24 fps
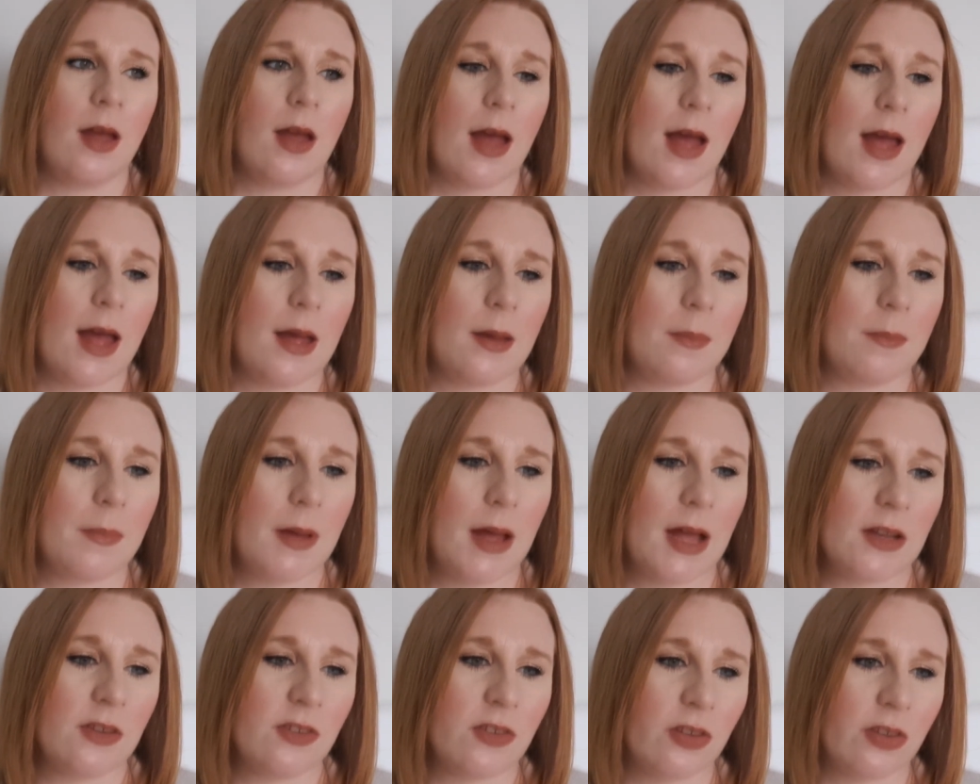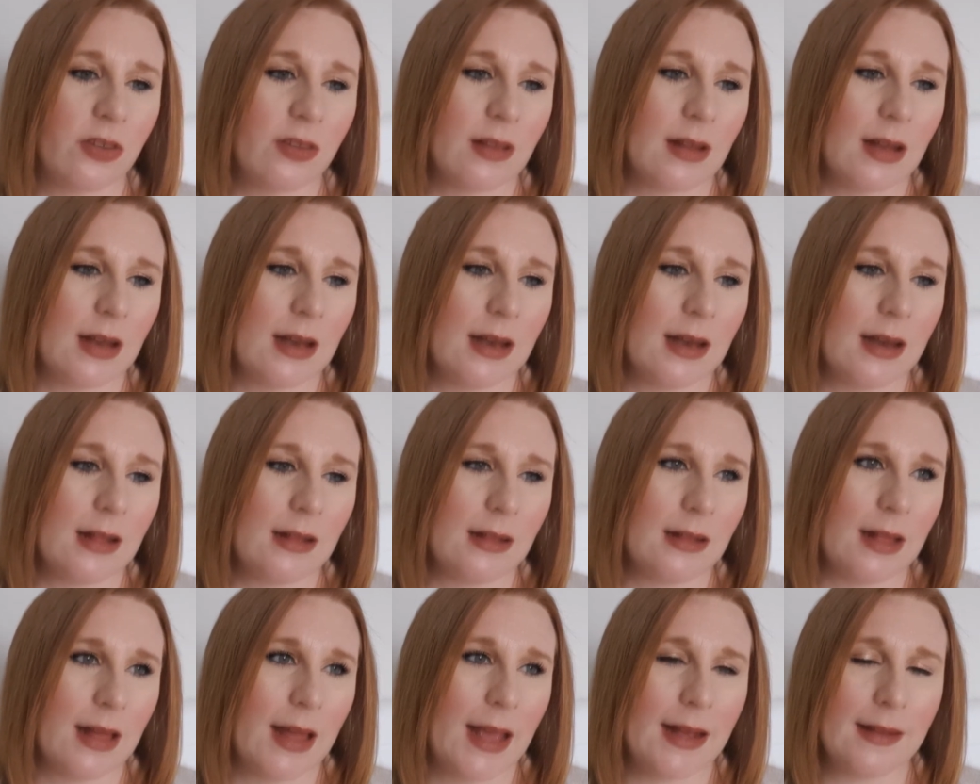and just
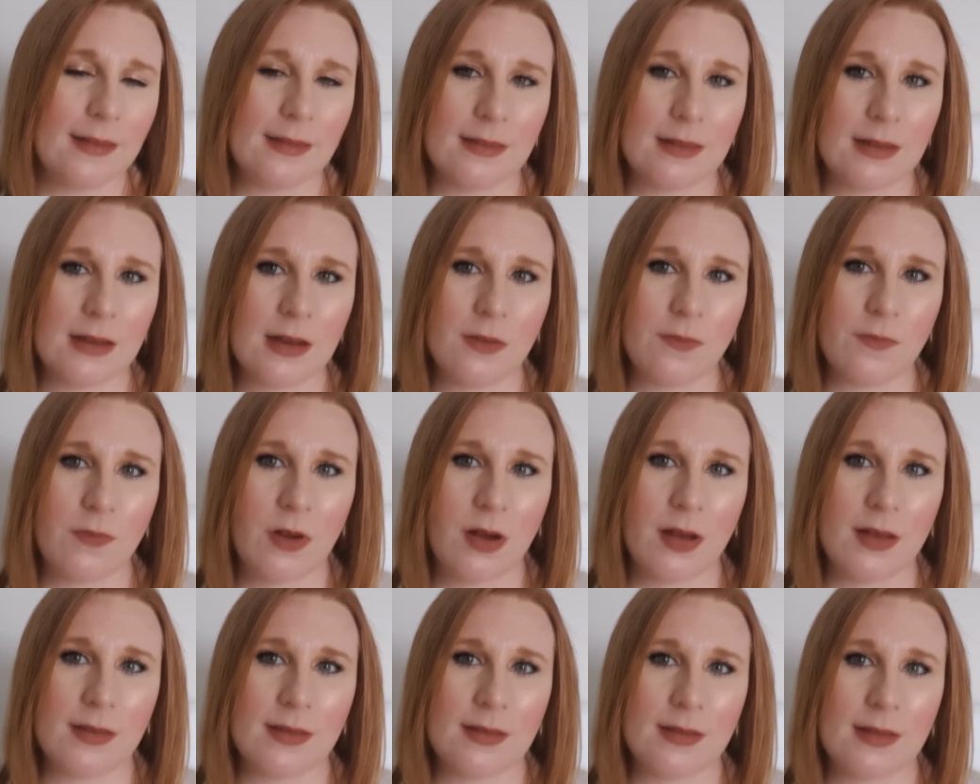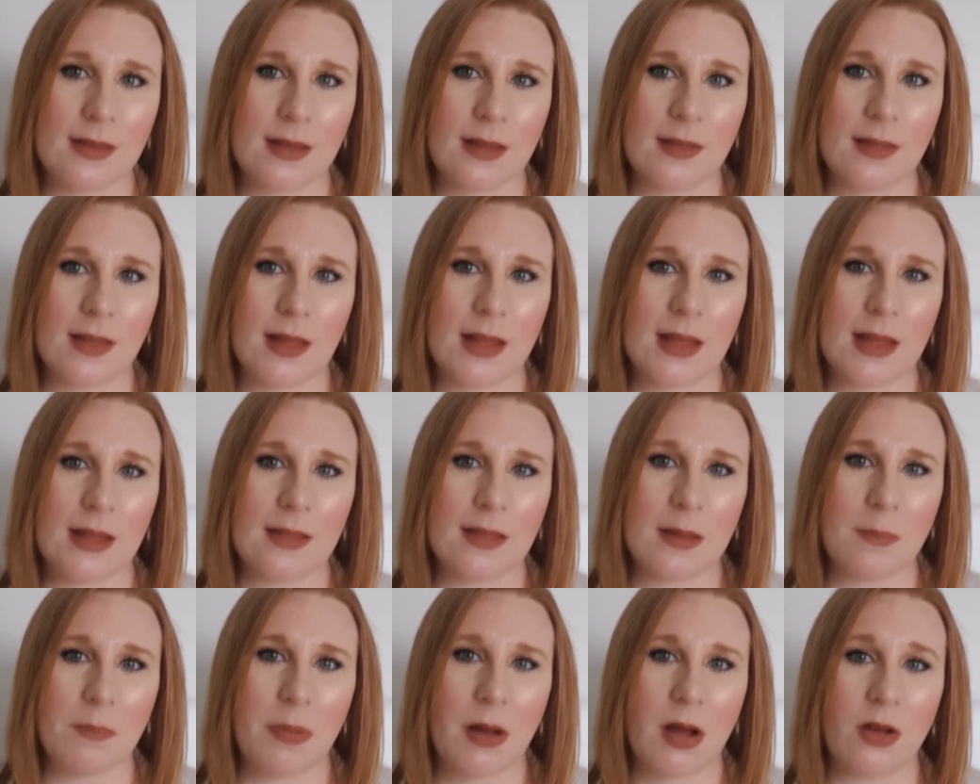little hints and advice that they can
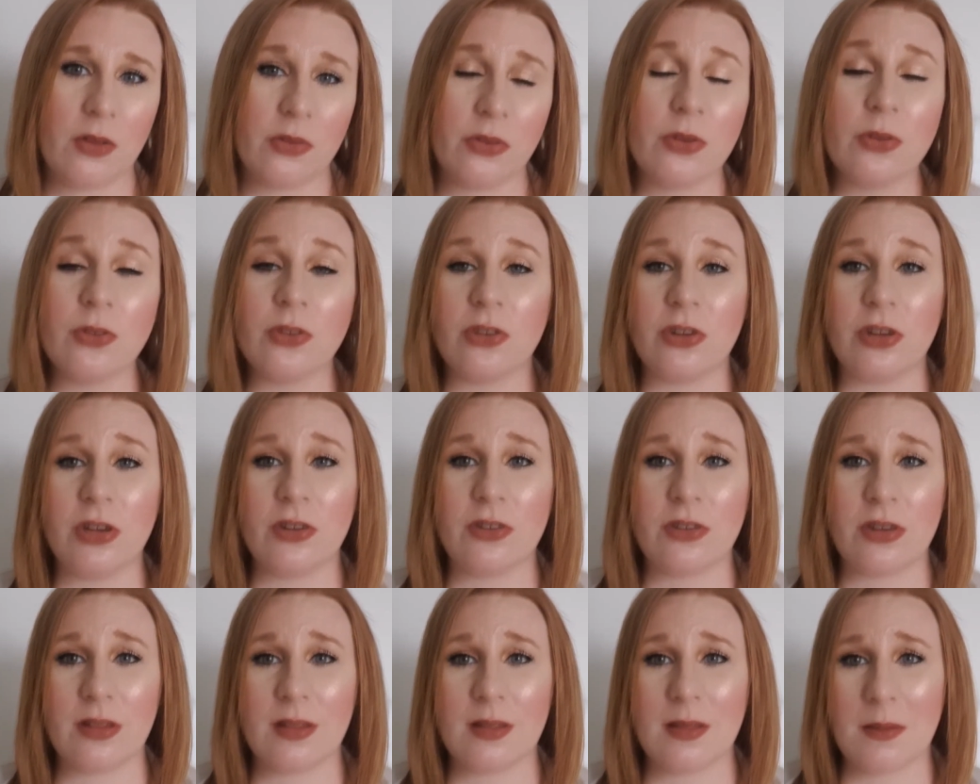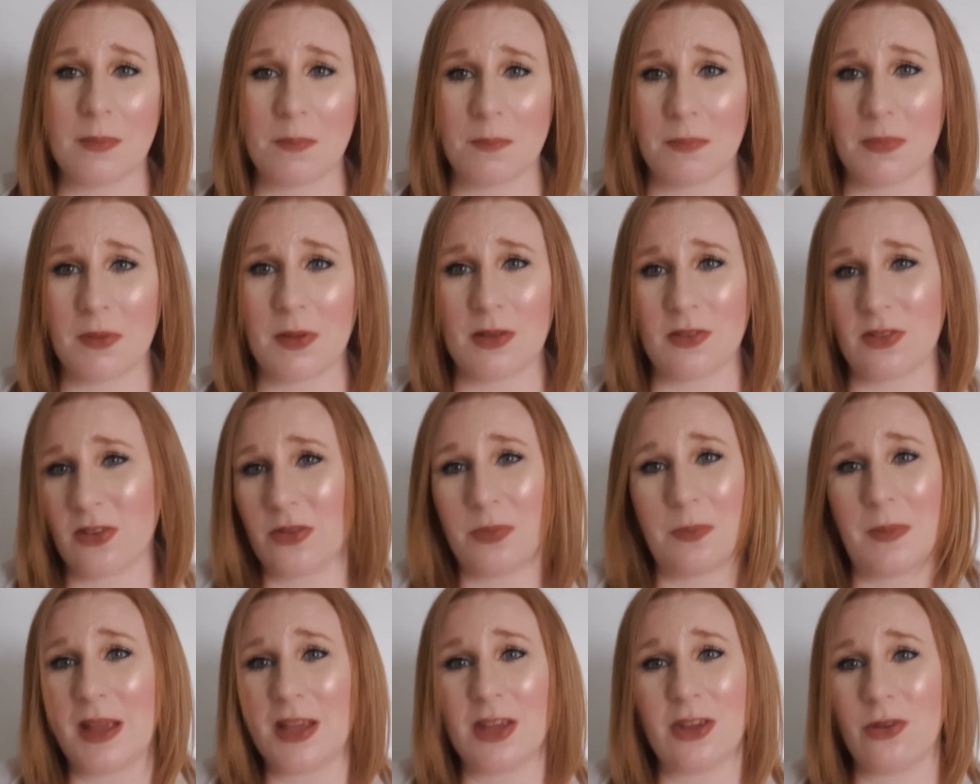then pass on to you to
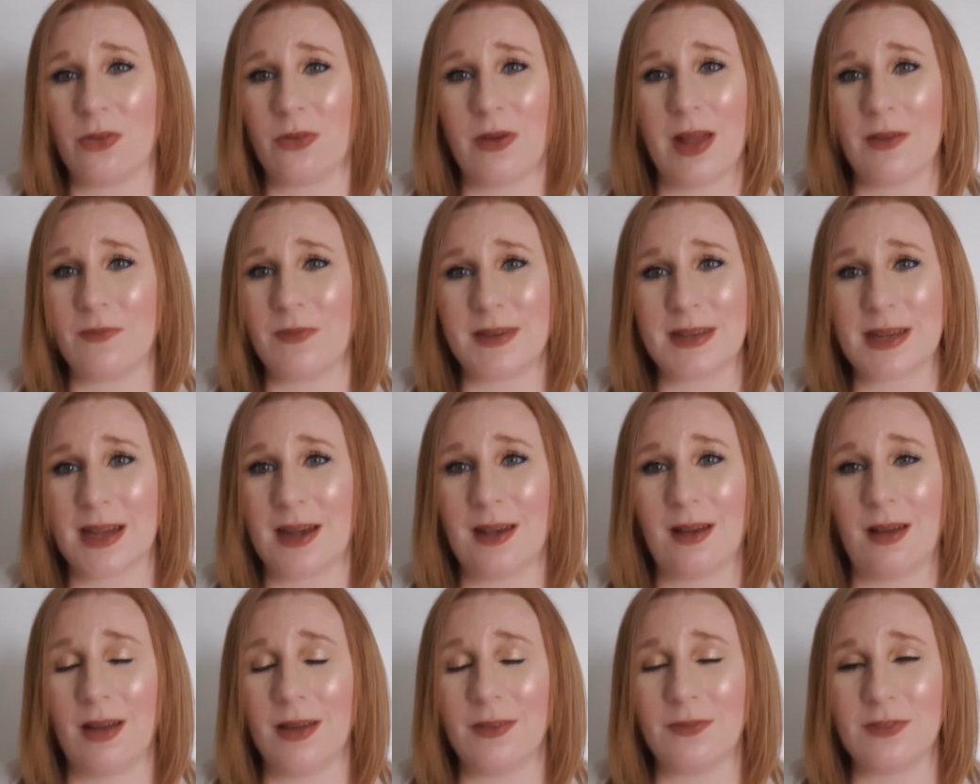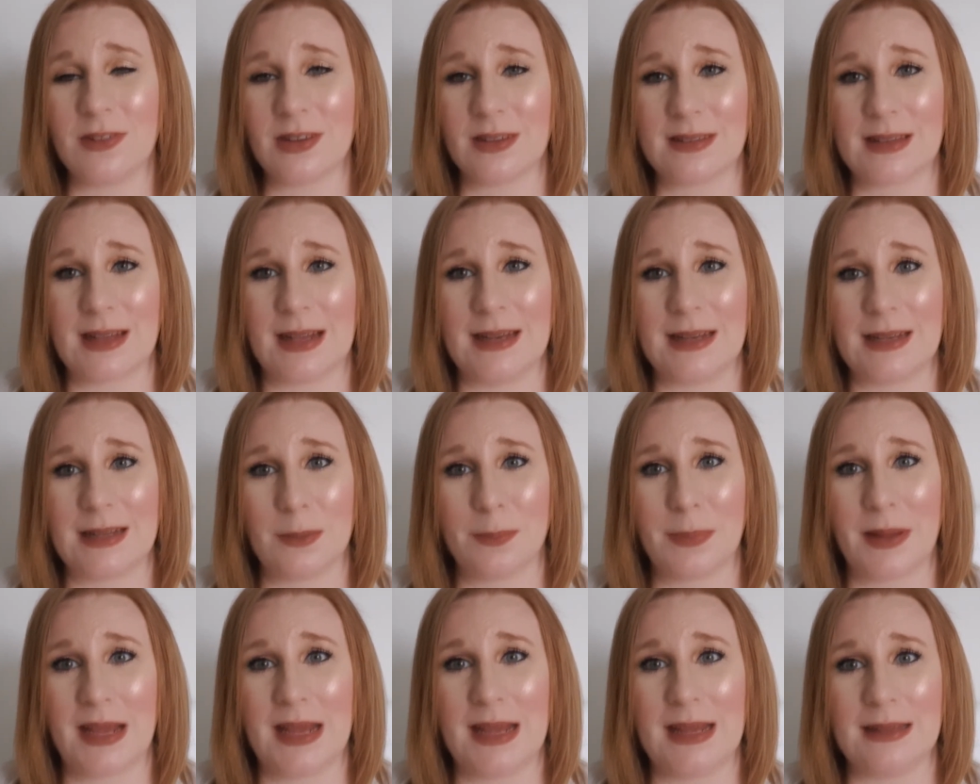just make your everyday life just that little
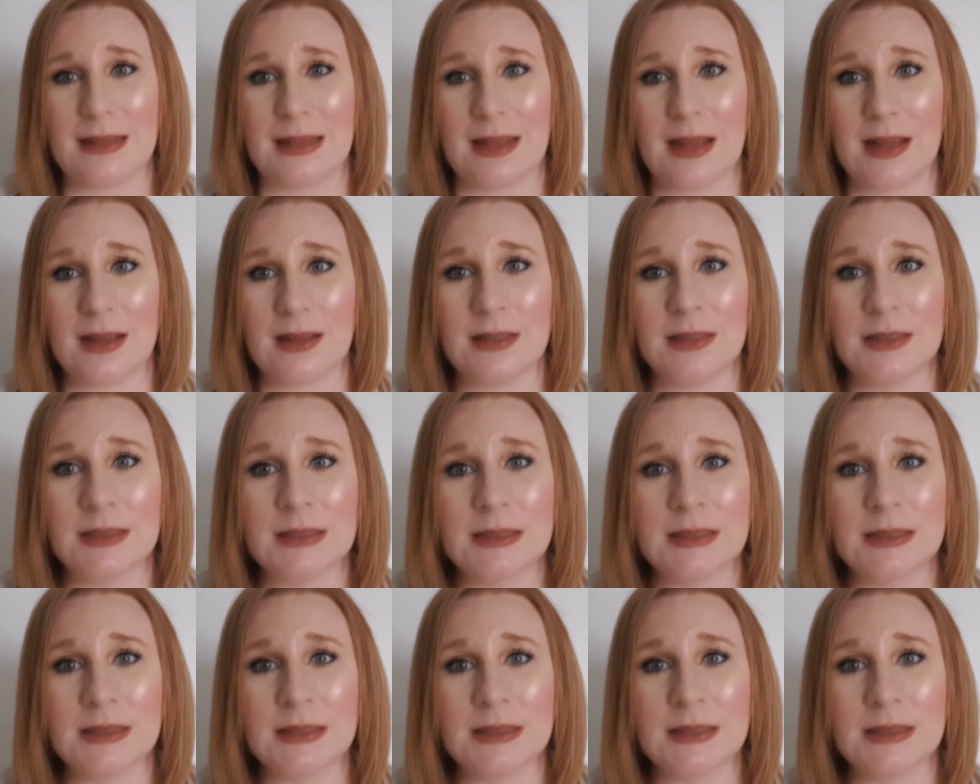bit easier.